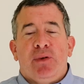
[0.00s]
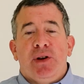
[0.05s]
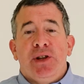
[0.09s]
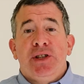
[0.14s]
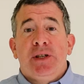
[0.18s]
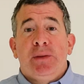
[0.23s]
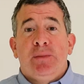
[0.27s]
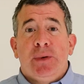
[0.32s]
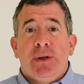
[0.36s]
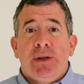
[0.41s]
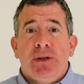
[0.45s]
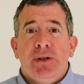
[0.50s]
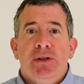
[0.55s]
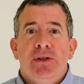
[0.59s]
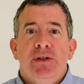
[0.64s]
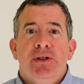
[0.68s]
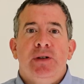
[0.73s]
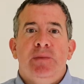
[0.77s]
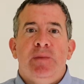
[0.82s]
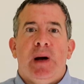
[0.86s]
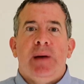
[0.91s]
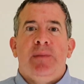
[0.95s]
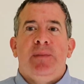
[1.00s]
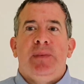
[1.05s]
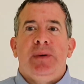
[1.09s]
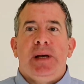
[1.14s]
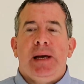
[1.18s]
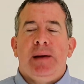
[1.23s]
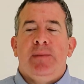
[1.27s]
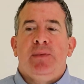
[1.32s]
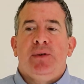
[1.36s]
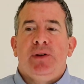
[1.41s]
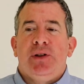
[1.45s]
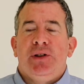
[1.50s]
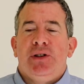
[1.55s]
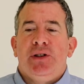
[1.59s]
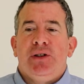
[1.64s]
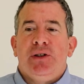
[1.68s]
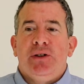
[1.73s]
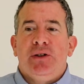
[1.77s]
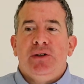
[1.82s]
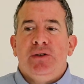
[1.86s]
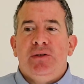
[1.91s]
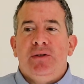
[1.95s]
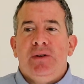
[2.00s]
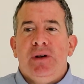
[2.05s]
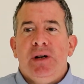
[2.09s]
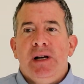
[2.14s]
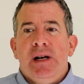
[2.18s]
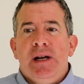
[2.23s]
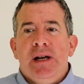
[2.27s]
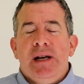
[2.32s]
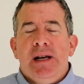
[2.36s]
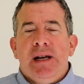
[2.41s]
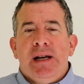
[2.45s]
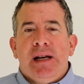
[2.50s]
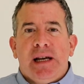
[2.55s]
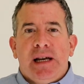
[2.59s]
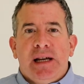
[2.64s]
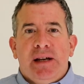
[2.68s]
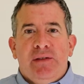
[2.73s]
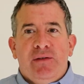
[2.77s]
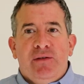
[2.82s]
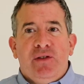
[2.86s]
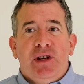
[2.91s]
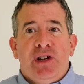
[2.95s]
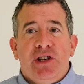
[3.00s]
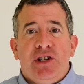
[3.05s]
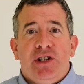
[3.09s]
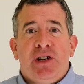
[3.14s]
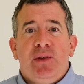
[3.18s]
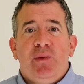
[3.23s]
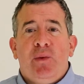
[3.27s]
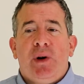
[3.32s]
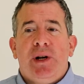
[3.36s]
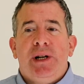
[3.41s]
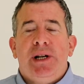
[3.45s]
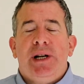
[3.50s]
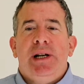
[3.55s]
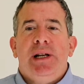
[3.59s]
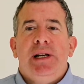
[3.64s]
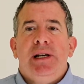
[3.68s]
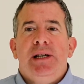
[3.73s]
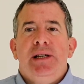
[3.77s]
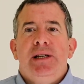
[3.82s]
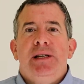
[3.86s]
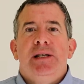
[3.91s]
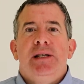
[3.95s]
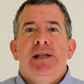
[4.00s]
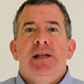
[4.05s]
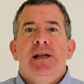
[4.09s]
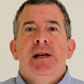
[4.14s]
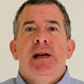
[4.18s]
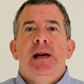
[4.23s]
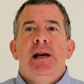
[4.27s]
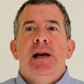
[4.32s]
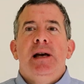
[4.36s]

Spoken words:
the principles, you might be able to envision what it is,